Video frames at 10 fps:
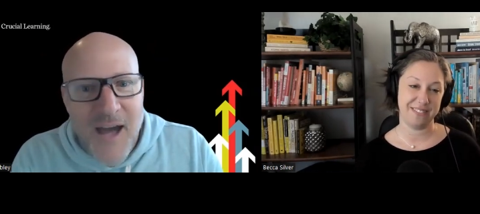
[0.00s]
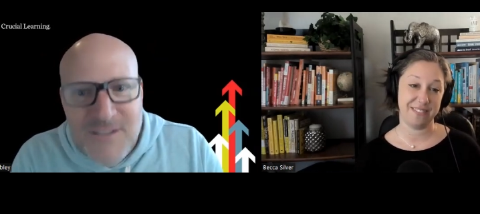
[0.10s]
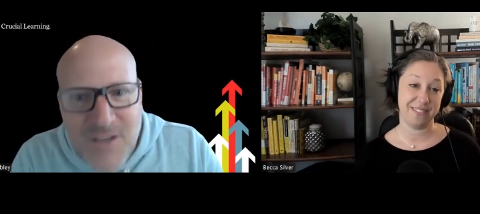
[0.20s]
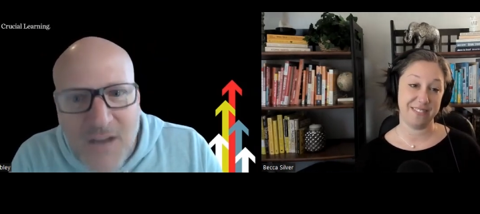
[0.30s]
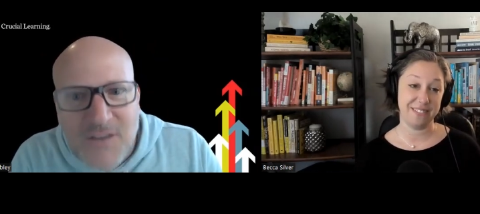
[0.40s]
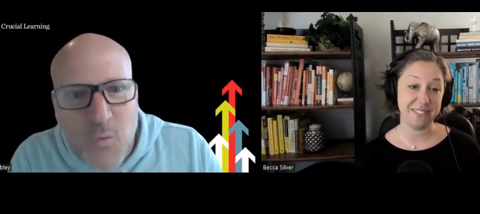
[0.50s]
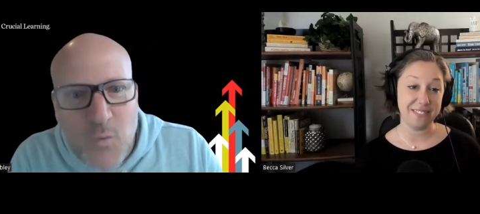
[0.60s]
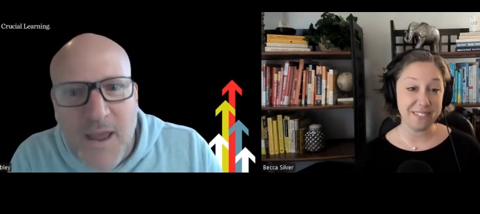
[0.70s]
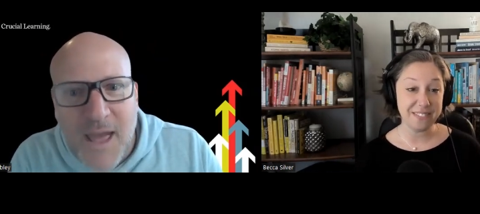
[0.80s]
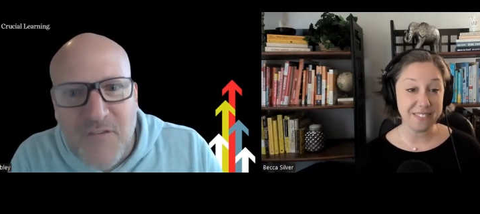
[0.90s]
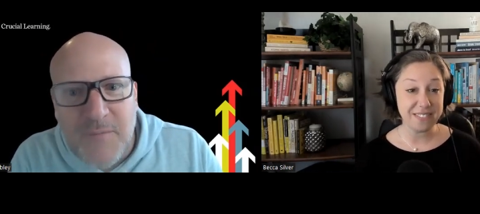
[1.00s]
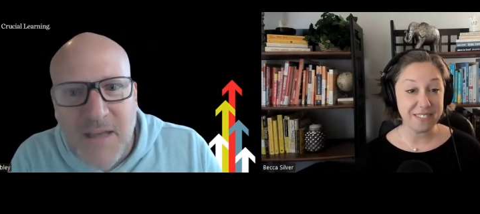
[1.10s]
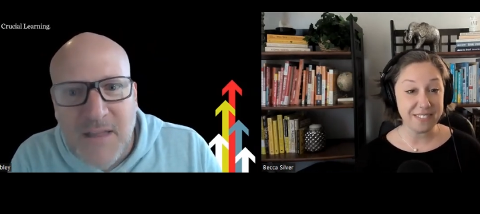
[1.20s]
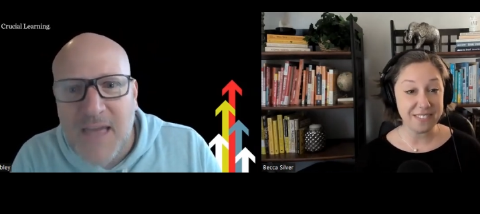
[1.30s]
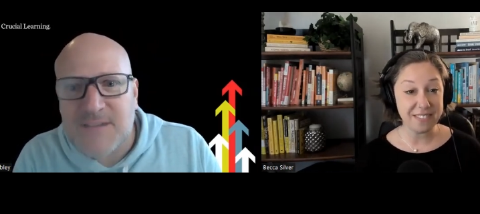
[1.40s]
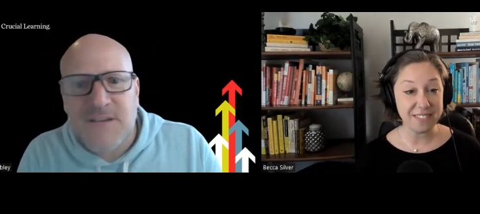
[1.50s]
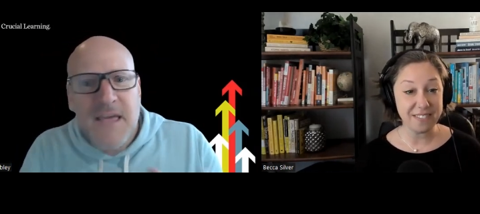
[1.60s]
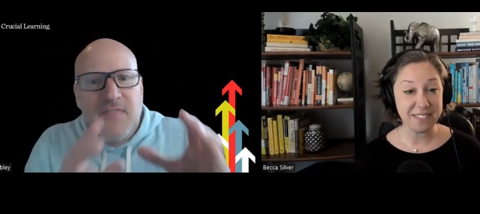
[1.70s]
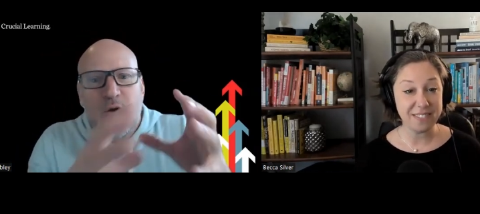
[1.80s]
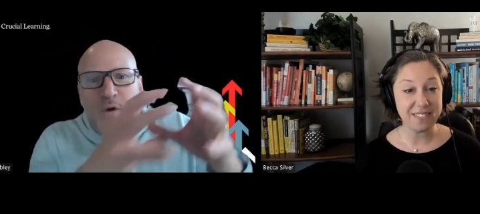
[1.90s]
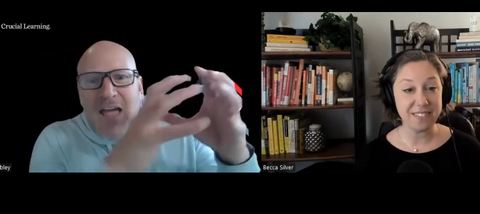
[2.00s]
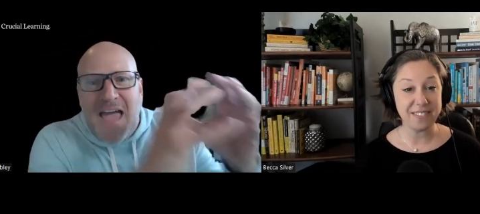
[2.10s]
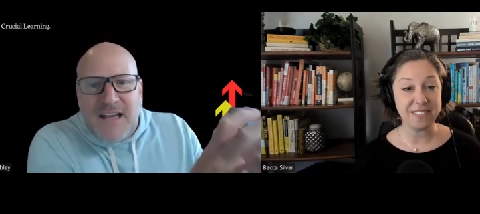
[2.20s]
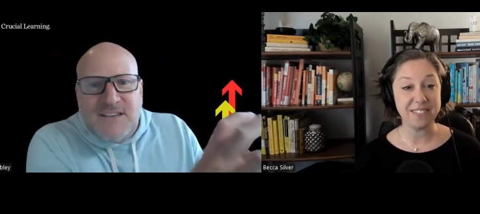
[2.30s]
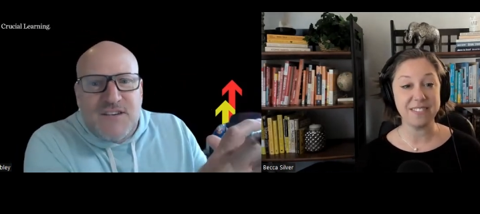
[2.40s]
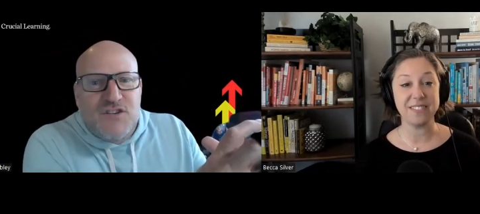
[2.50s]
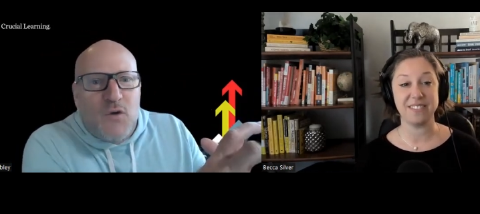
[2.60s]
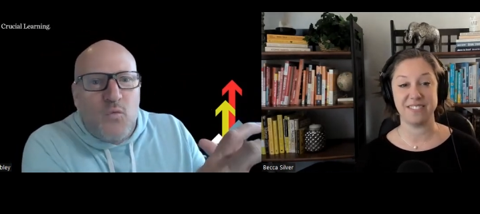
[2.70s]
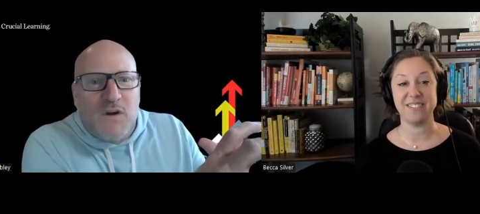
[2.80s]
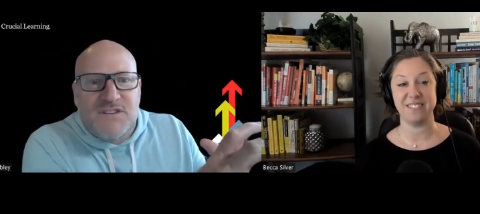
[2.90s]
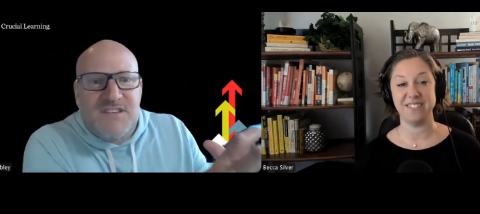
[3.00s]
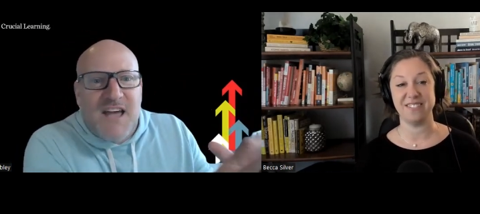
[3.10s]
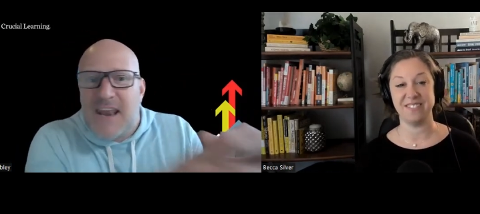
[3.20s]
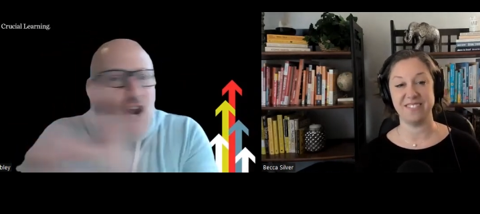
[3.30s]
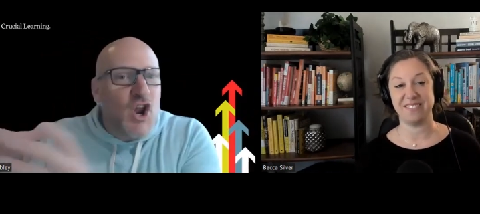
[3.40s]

Speaker 1: I taught to one half of my class. There were X's on one side and